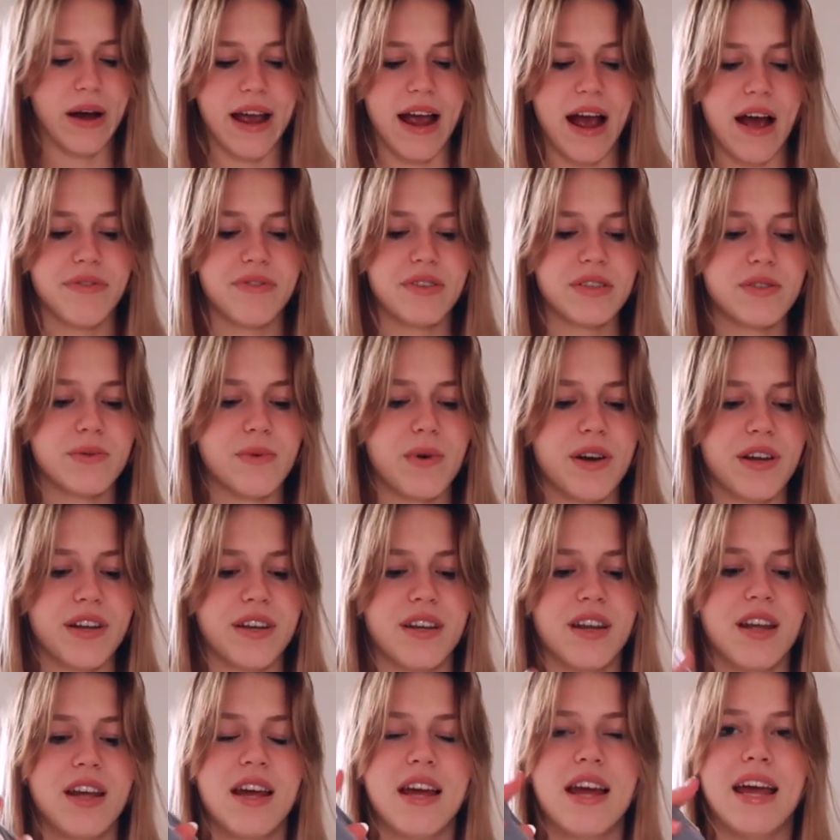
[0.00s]
I have this
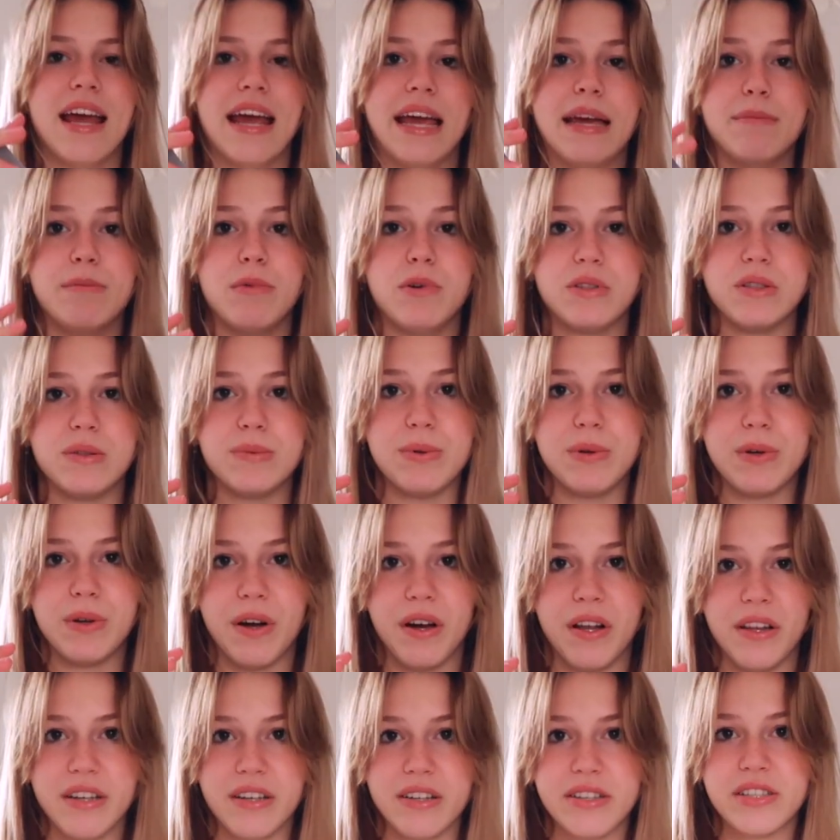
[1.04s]
one in multiple
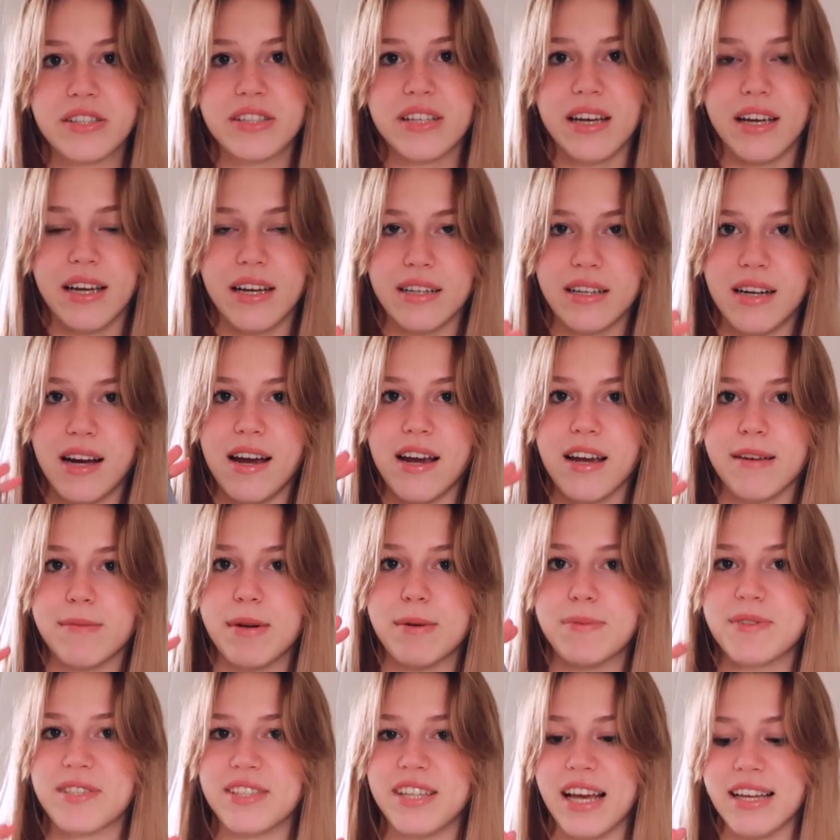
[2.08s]
colors and I am
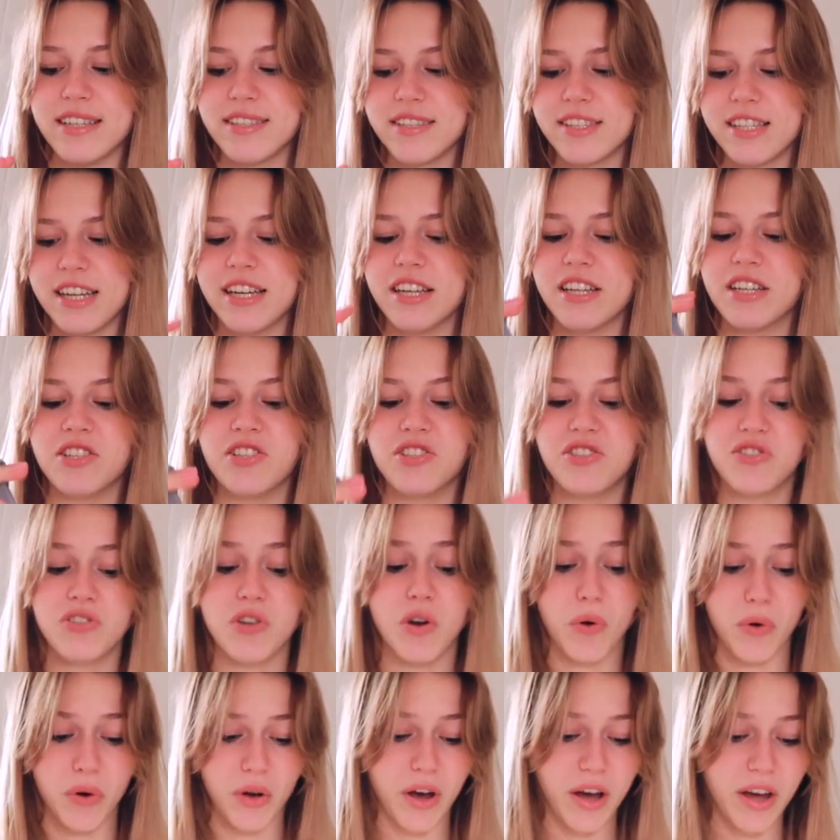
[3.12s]
obsessed. It is
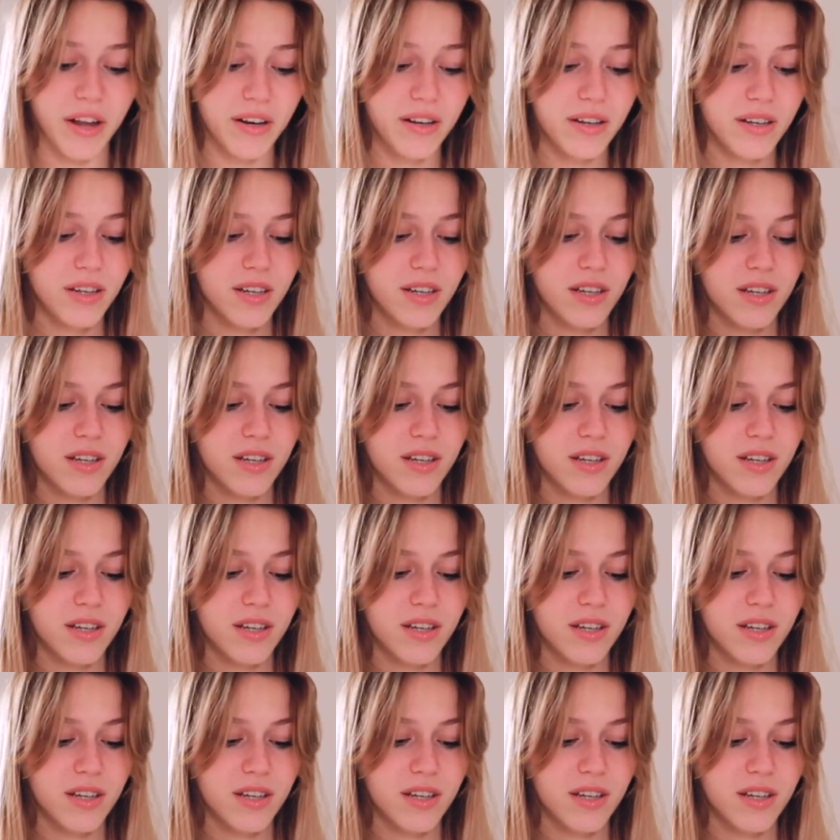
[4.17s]
so good.